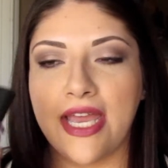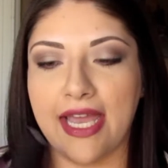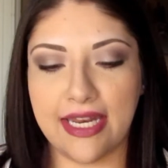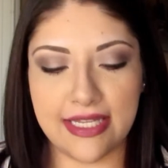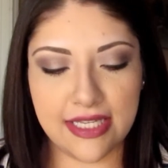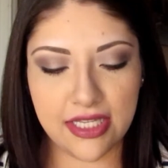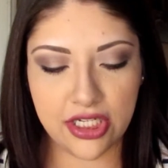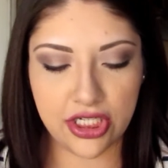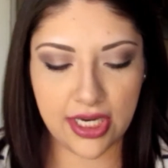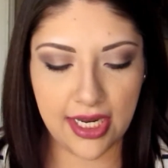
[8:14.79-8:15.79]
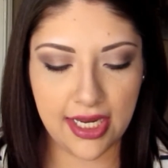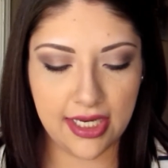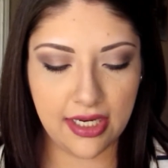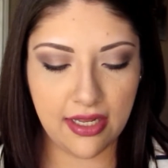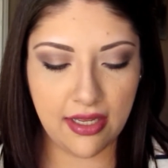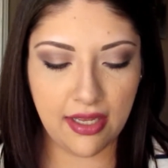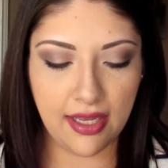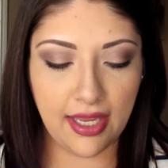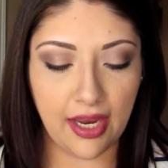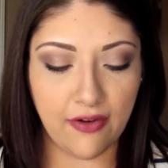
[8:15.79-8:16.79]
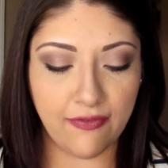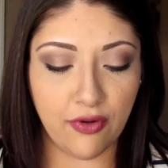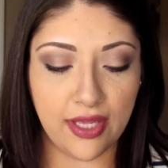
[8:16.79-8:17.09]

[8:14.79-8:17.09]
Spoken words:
and it's in the shade Careful.